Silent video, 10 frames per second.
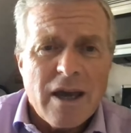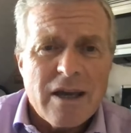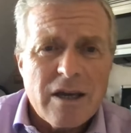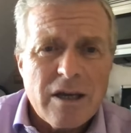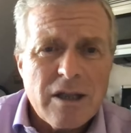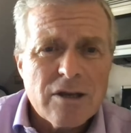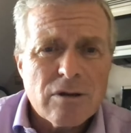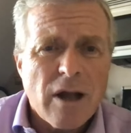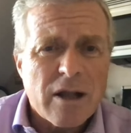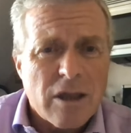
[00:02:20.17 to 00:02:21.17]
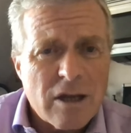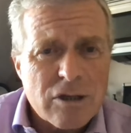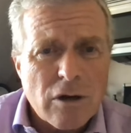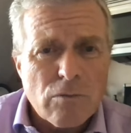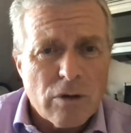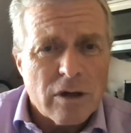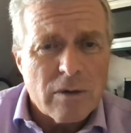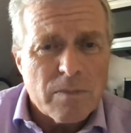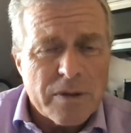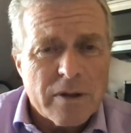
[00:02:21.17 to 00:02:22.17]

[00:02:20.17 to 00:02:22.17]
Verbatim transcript: He, he, these are not things that are really